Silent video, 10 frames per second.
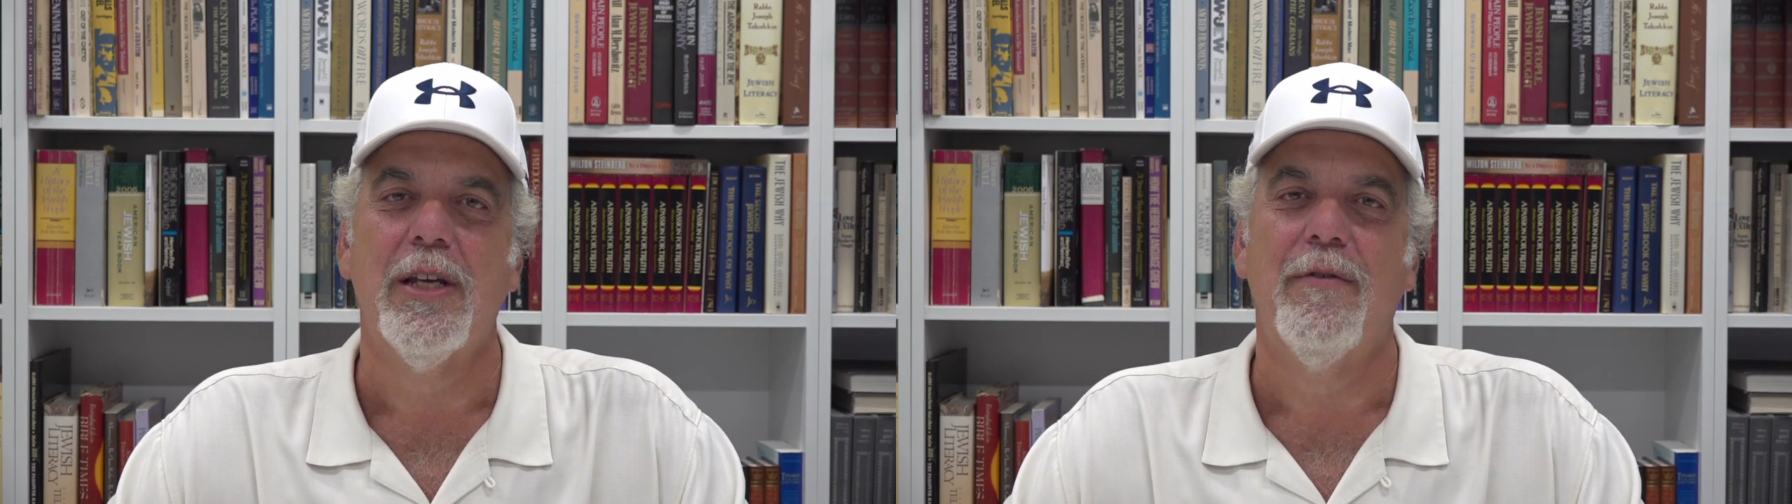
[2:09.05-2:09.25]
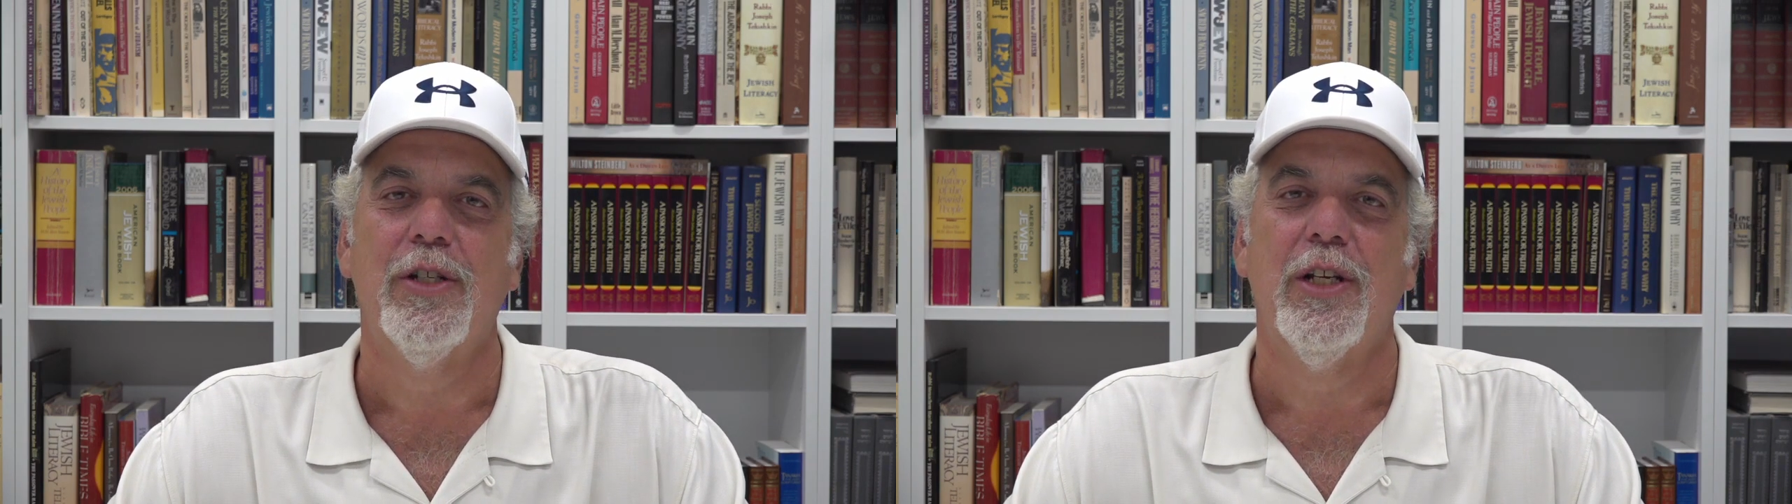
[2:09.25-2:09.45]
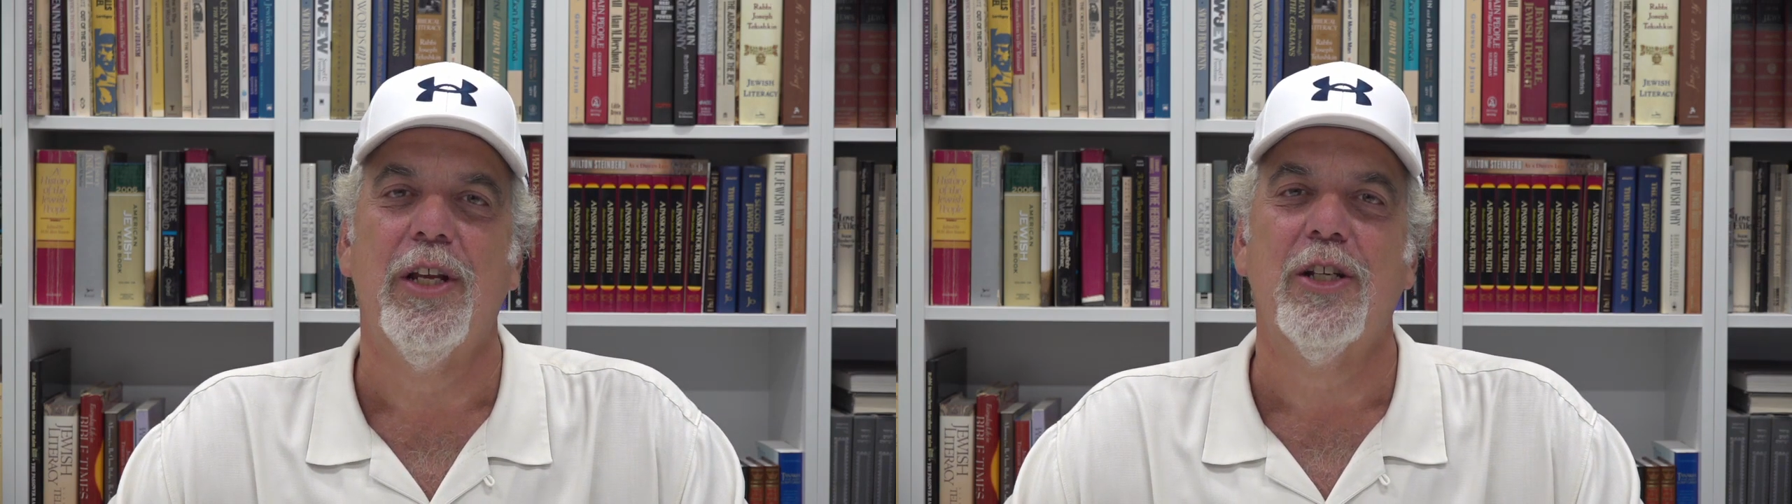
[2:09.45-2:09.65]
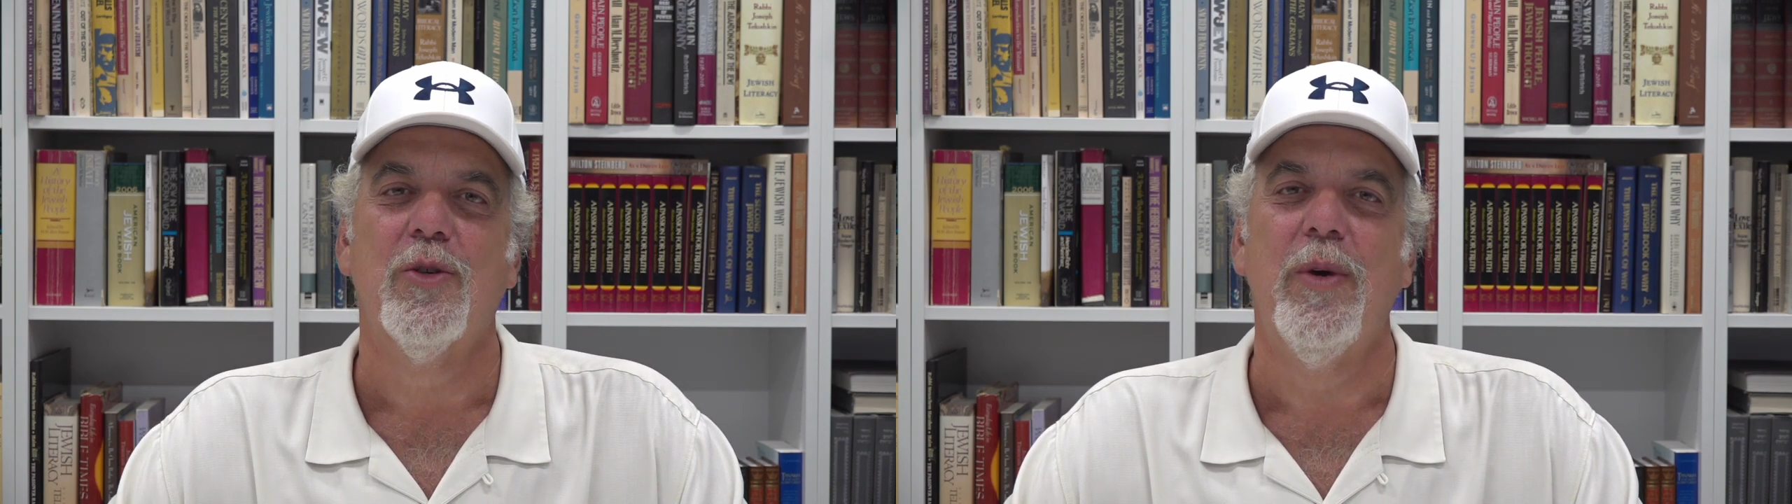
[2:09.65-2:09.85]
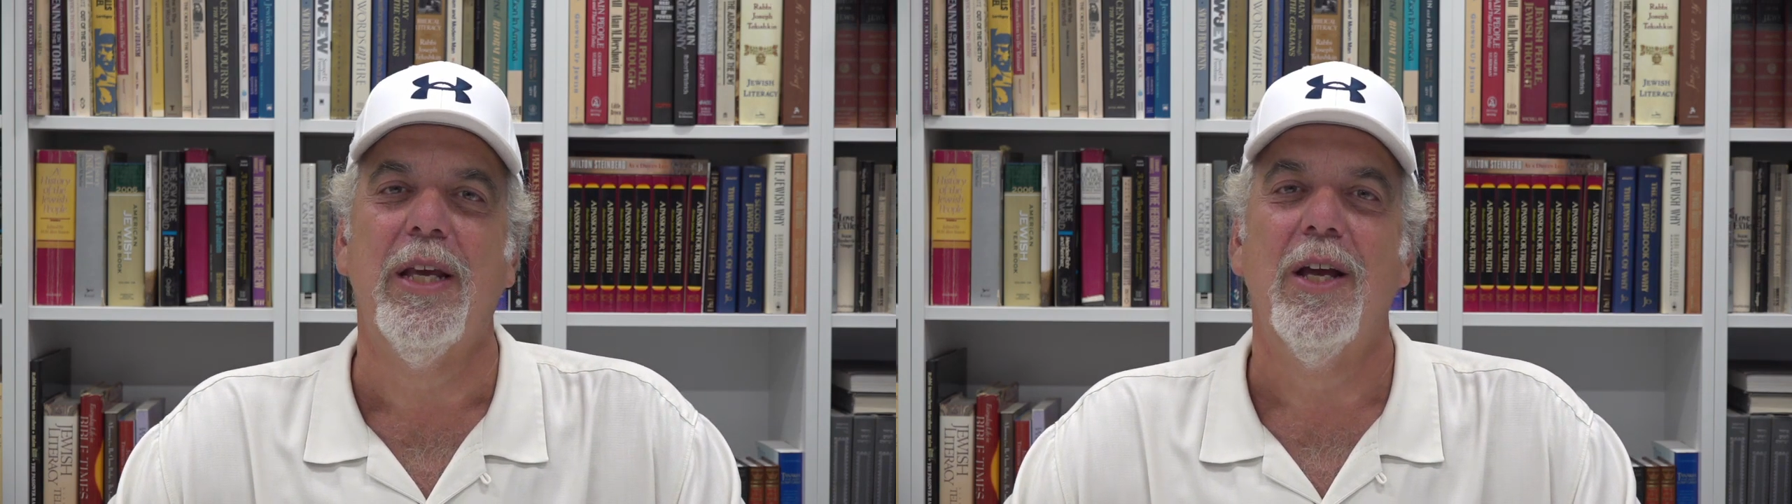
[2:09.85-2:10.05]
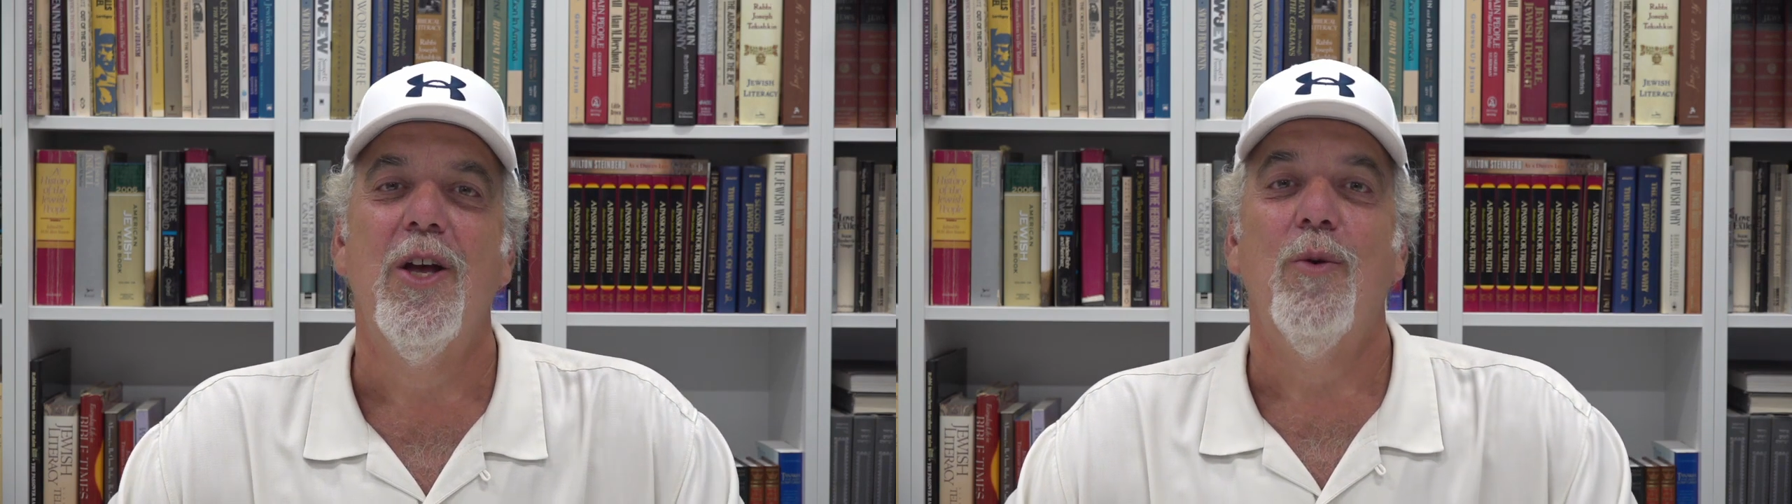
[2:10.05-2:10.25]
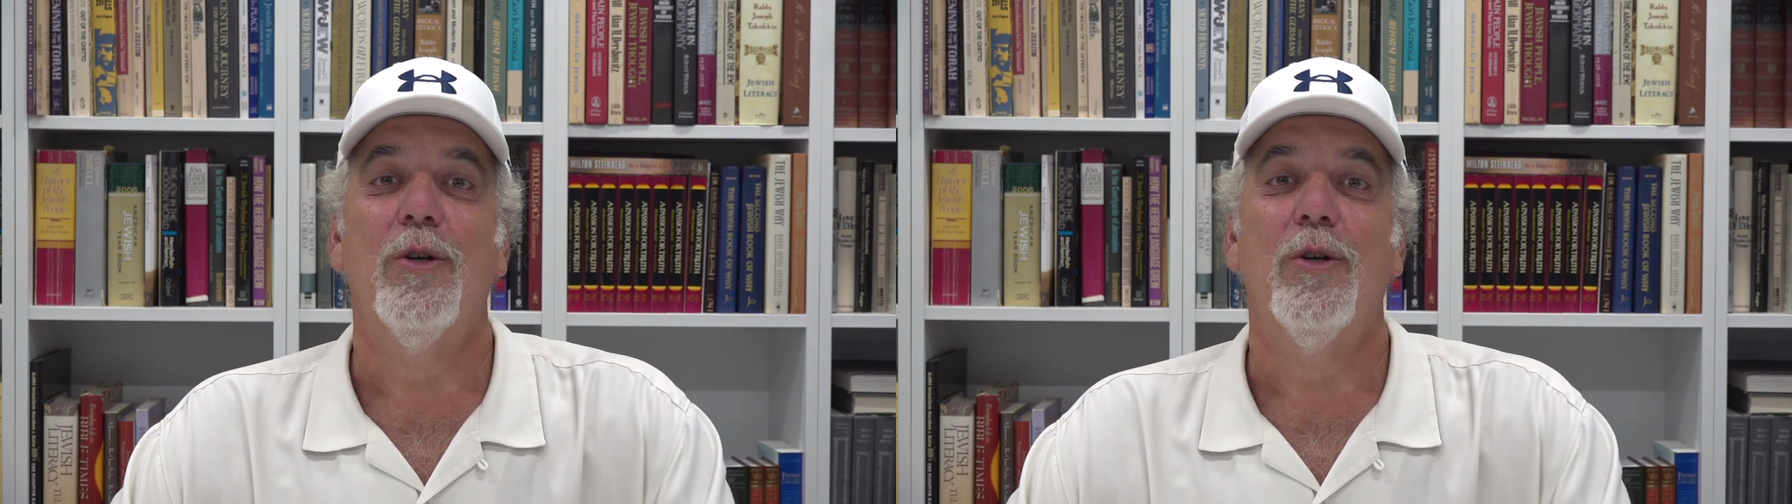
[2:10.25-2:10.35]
ever till next week,